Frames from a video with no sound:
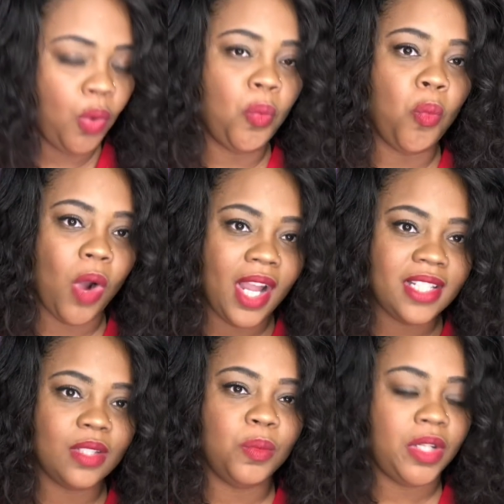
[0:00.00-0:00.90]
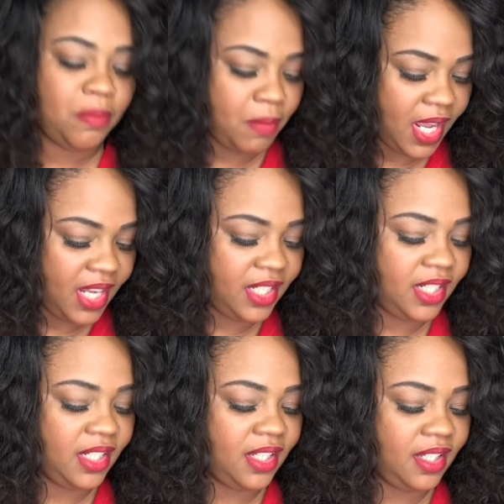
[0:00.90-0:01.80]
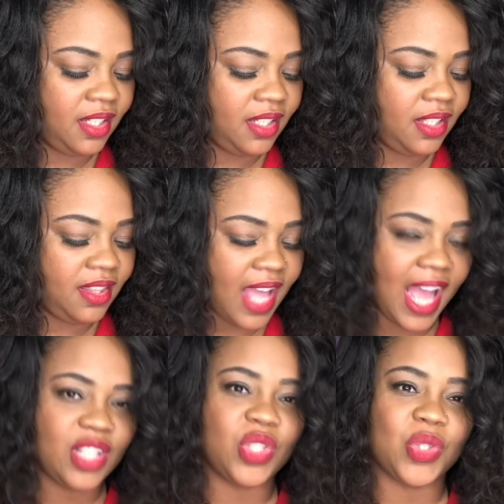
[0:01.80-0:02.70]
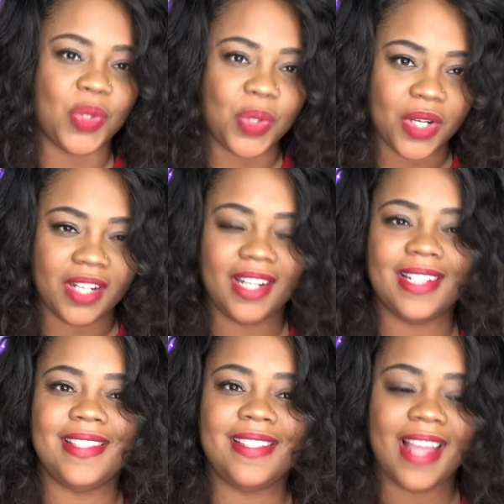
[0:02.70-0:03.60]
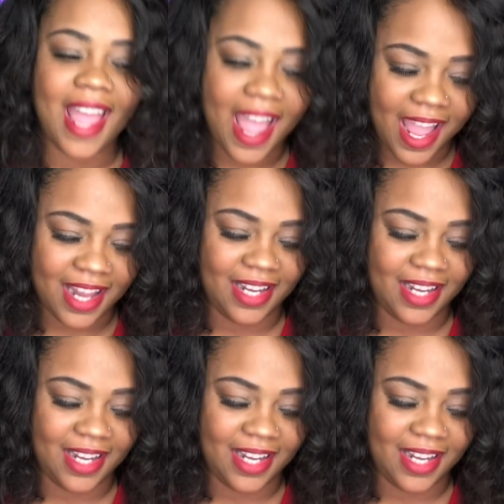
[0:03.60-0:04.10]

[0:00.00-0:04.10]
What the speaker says: What would make that score a 10?